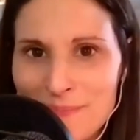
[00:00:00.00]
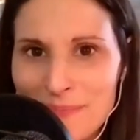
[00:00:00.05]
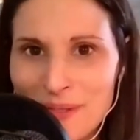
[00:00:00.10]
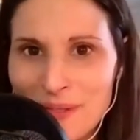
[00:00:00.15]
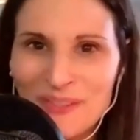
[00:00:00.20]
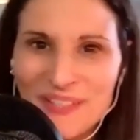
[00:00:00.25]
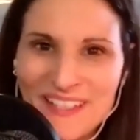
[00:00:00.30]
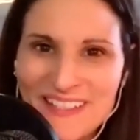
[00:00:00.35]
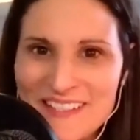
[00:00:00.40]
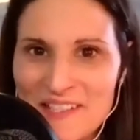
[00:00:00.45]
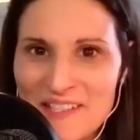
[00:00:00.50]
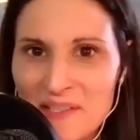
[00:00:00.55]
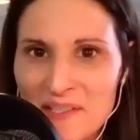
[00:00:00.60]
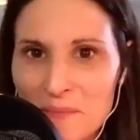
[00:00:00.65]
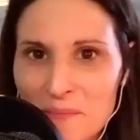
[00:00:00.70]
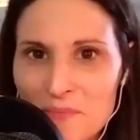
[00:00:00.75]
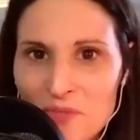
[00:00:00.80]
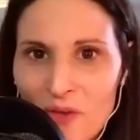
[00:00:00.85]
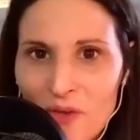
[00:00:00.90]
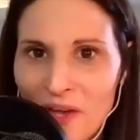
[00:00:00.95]
building
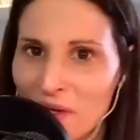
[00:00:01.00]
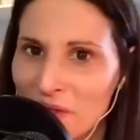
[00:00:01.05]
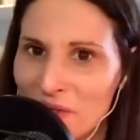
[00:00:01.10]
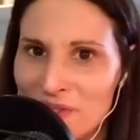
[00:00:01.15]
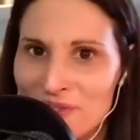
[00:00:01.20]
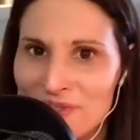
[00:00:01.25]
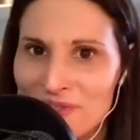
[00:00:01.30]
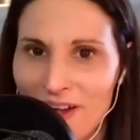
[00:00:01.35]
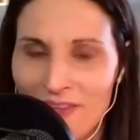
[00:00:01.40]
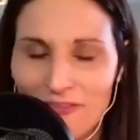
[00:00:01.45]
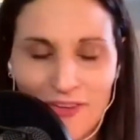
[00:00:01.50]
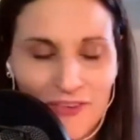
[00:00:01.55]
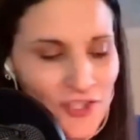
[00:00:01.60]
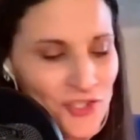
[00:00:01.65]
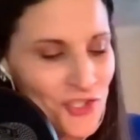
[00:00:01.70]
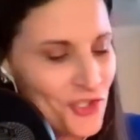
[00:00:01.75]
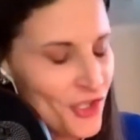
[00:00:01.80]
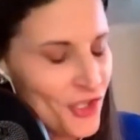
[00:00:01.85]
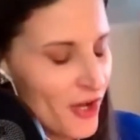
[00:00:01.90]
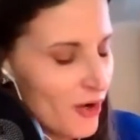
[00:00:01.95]
teams, all that good stuff on
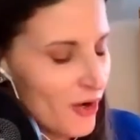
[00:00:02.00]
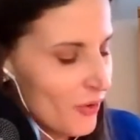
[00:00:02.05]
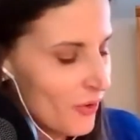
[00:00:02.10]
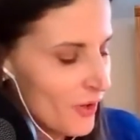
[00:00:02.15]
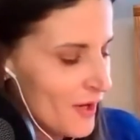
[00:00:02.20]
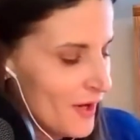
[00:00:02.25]
this show.